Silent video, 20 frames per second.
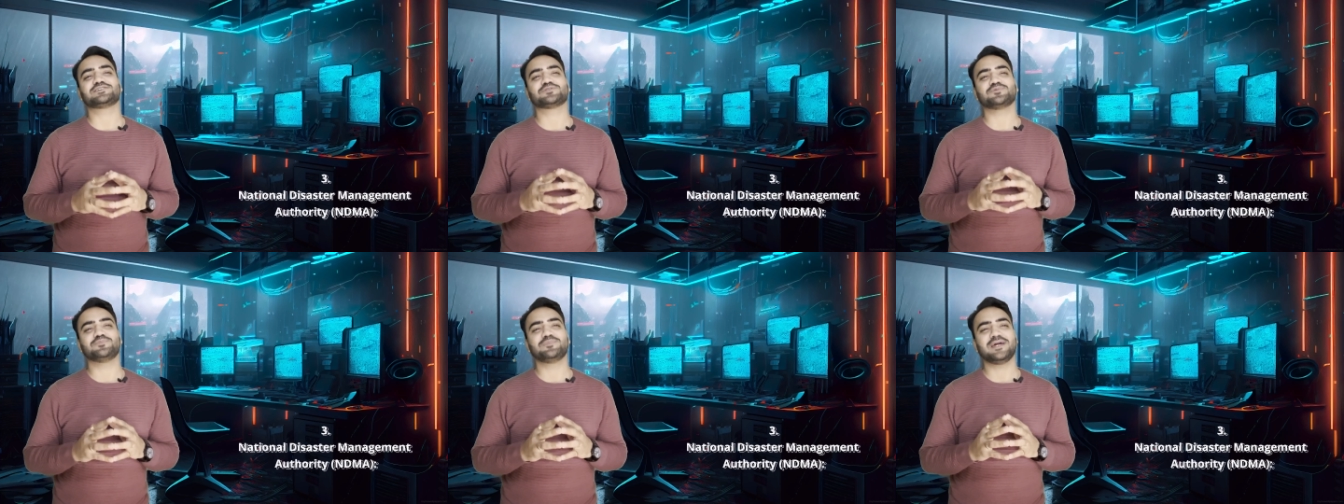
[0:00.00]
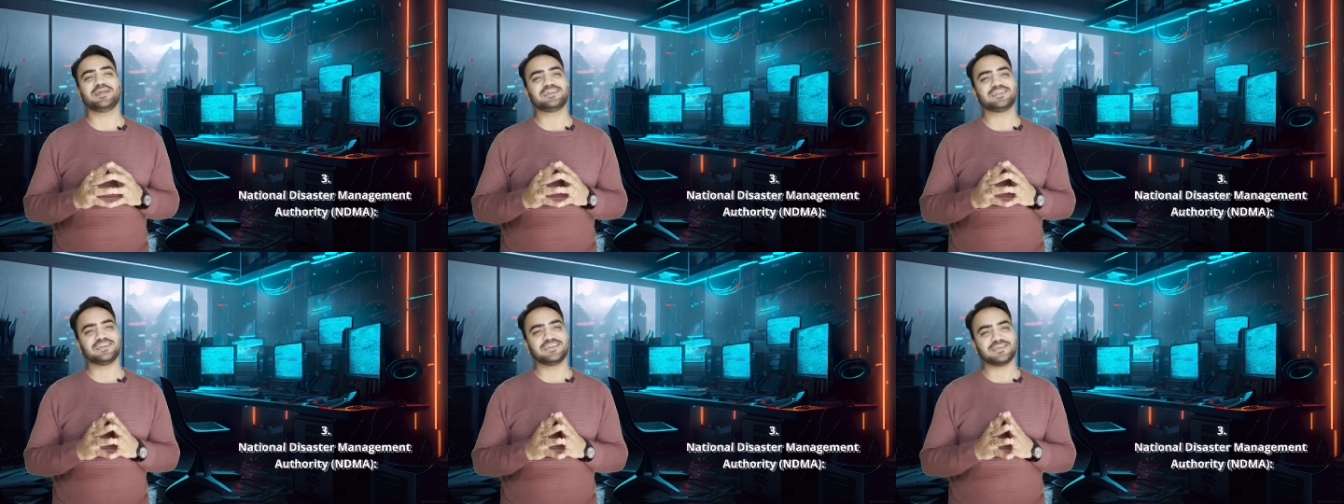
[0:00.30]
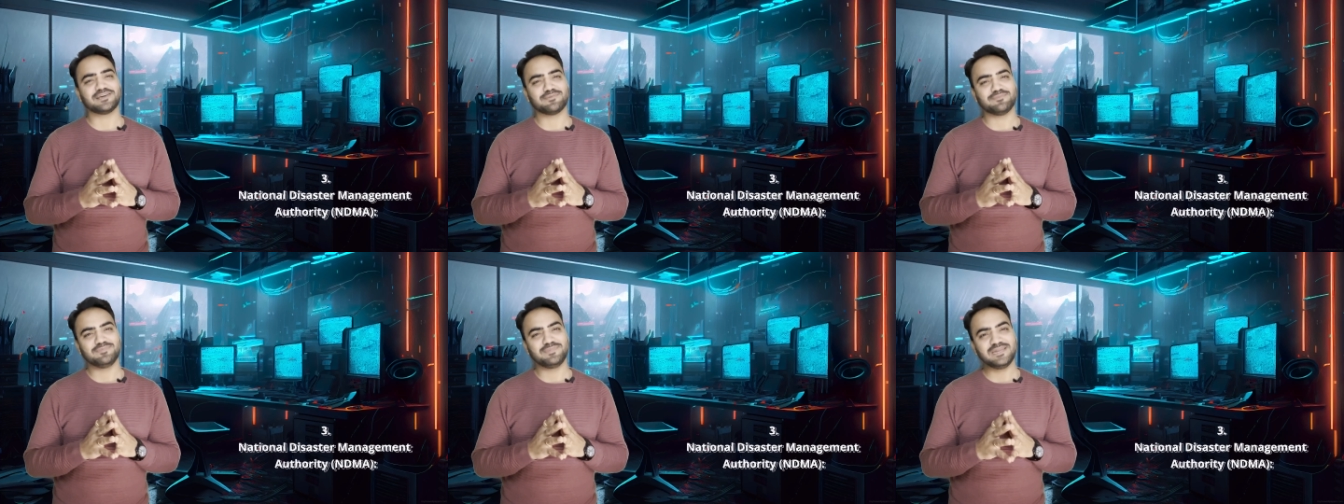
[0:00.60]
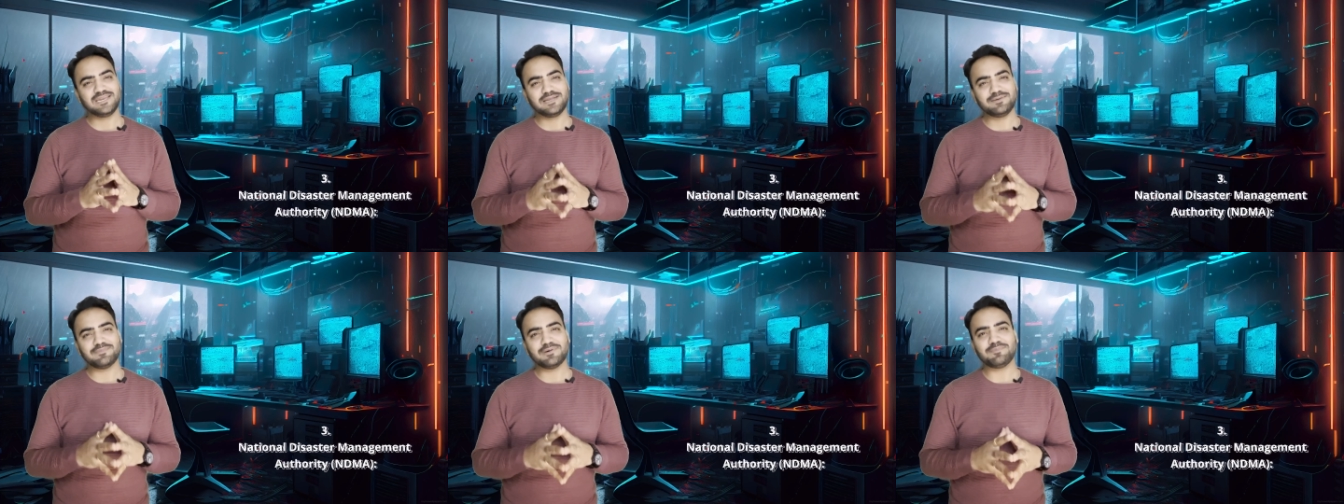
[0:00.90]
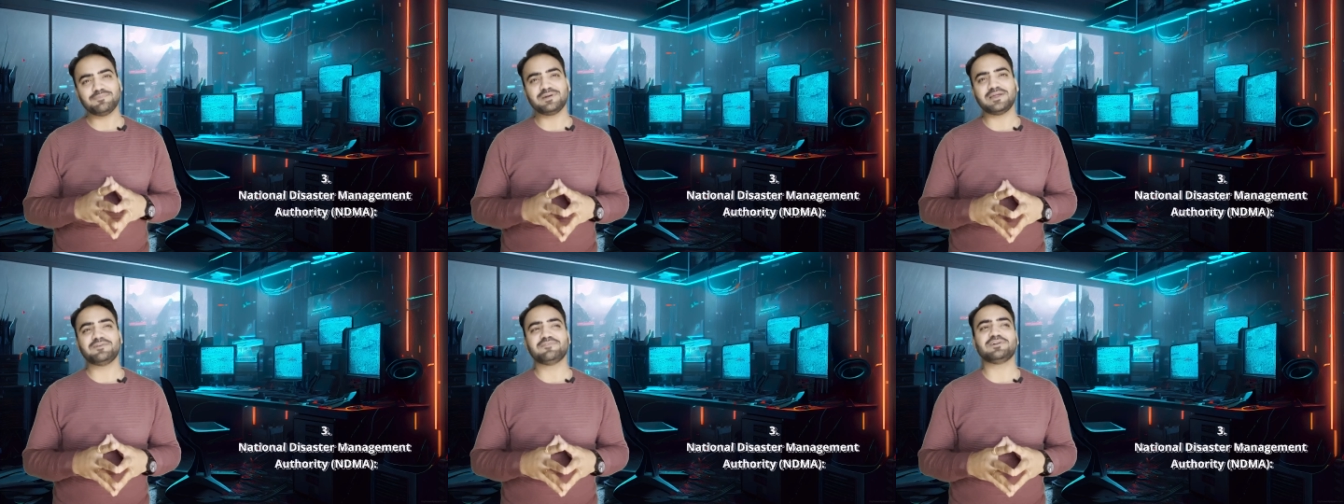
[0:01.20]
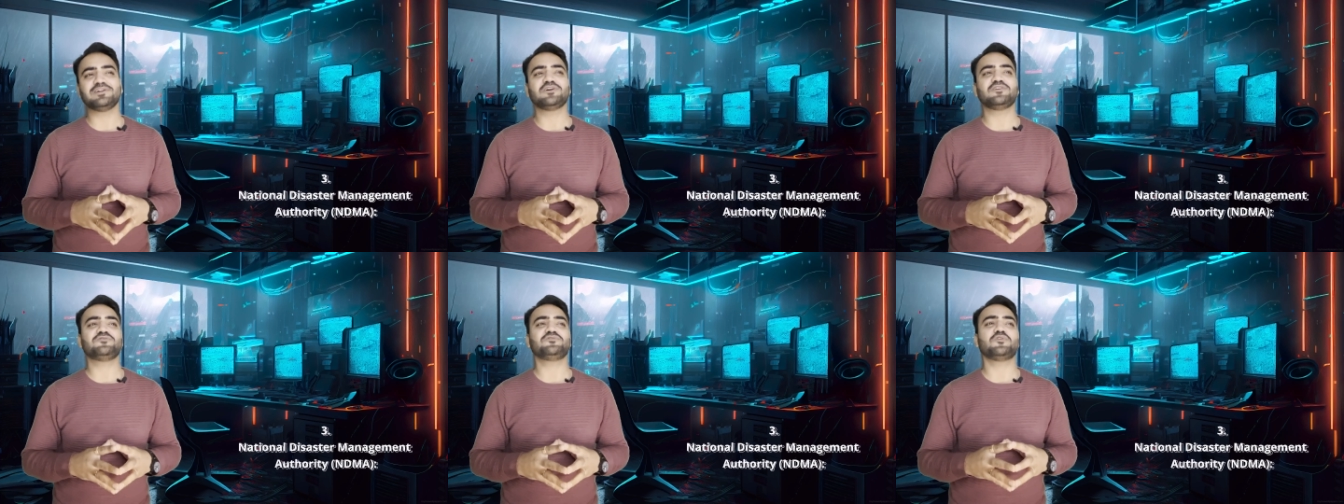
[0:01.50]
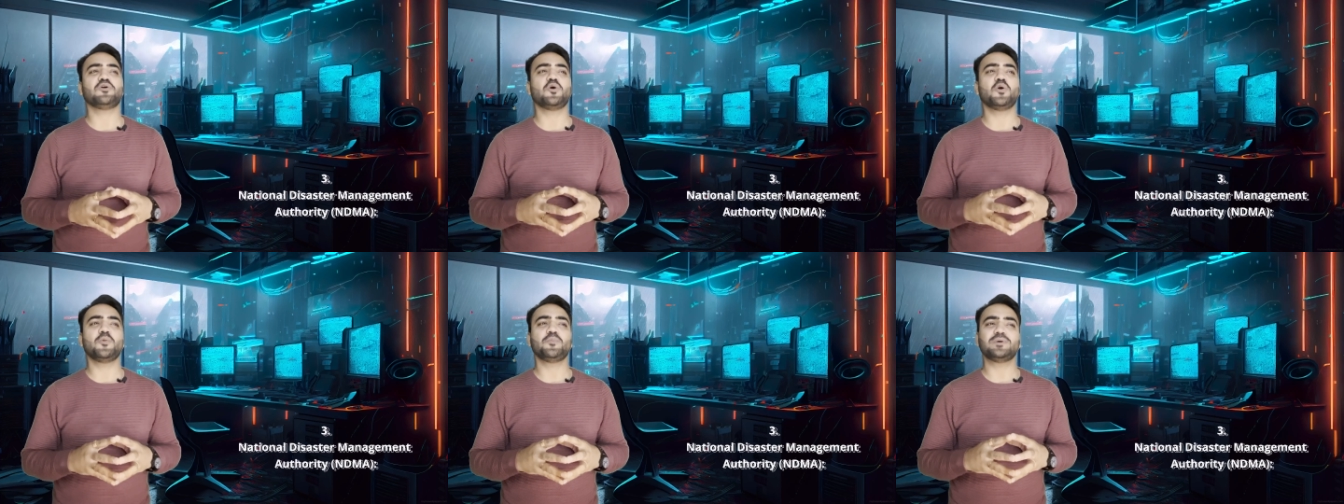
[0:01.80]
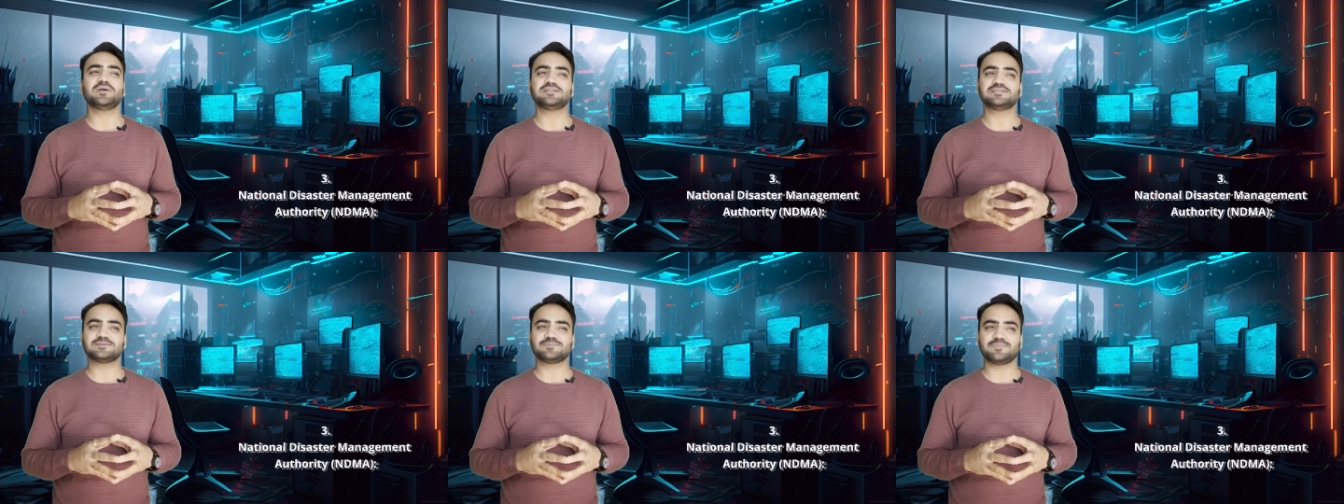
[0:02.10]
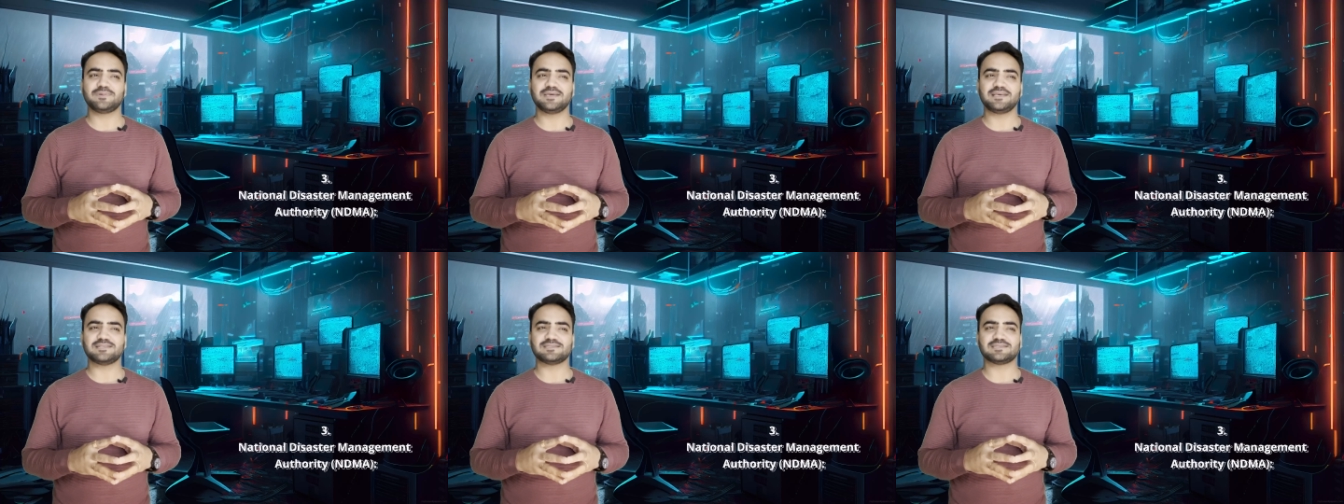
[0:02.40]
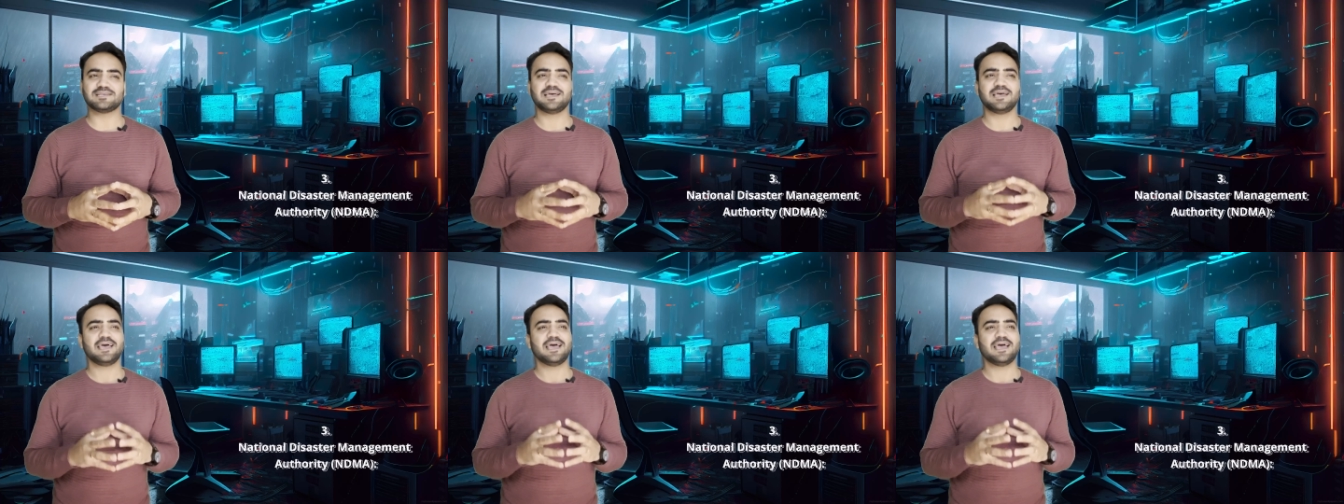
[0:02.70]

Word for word: to maintaining a minimum level of open space,